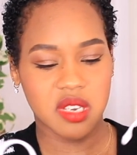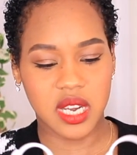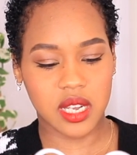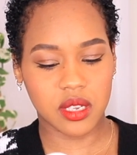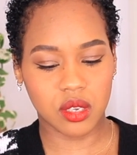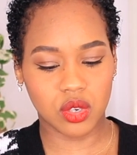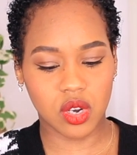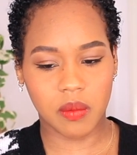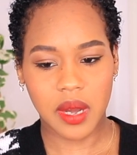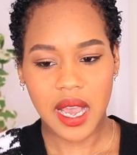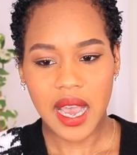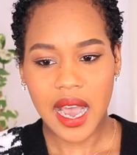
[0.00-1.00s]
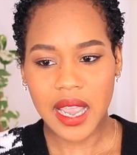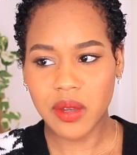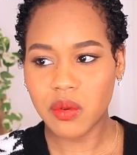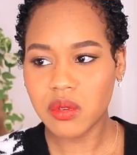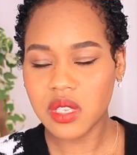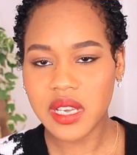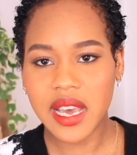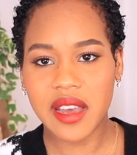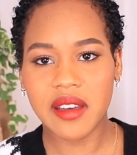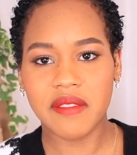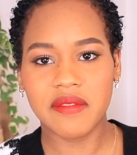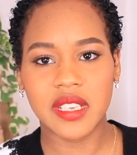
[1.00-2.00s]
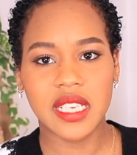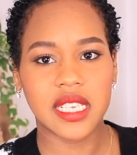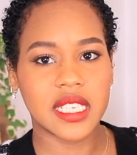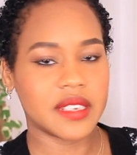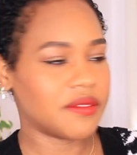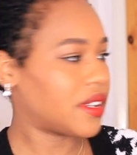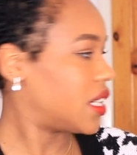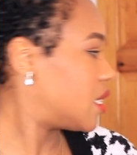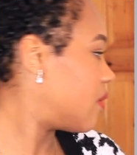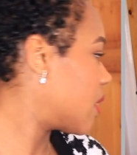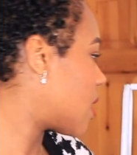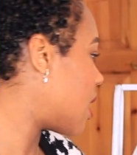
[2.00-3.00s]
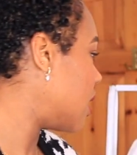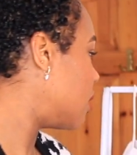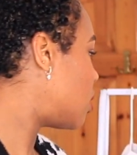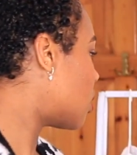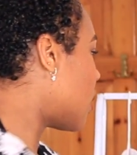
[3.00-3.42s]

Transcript: does the job. I also have these in various different colors. So